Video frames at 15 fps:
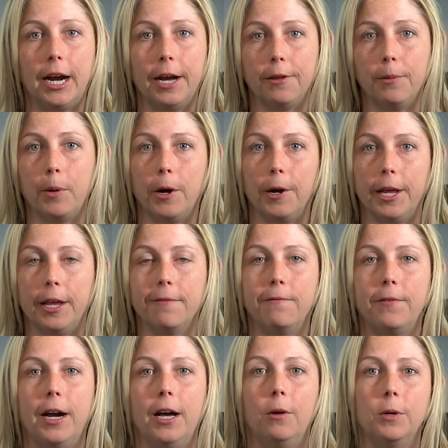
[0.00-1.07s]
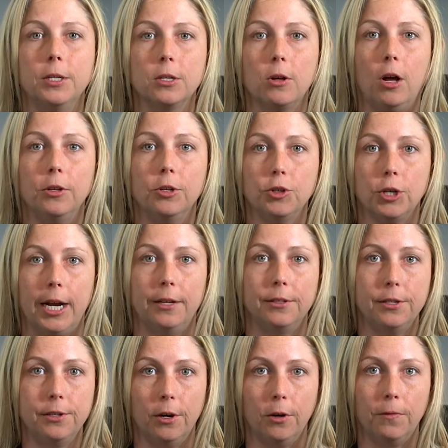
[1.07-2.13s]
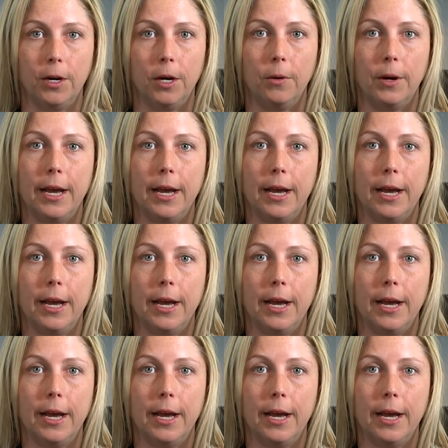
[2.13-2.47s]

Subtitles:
either party can file what's called a trial de novo